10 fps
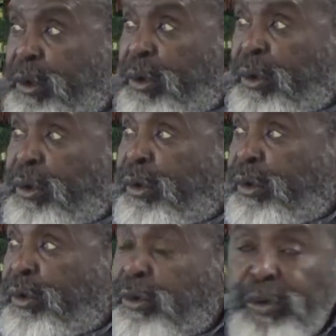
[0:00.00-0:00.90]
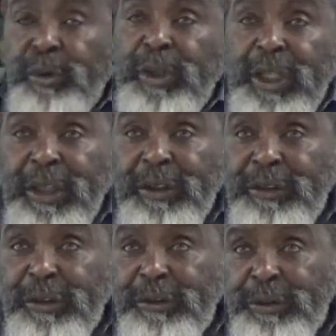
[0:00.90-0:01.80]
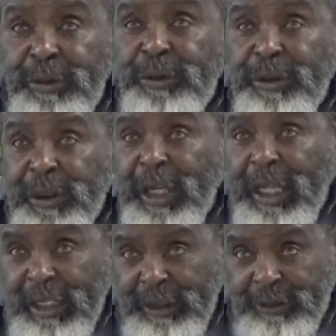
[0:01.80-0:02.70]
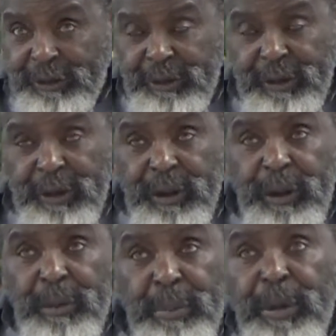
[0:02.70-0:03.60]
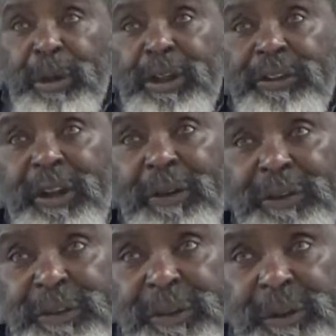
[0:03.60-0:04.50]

or two years of junior college police officer.